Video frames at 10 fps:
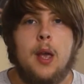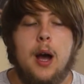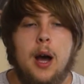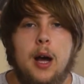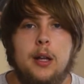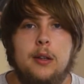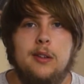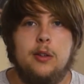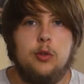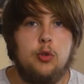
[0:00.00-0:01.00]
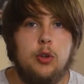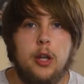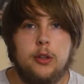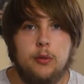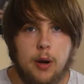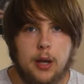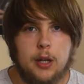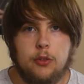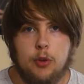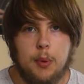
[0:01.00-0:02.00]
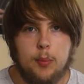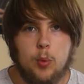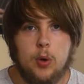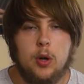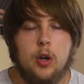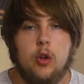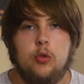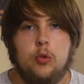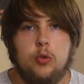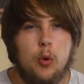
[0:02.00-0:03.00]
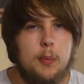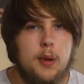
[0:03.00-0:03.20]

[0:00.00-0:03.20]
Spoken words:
and you getting recognized a bit more. So don't be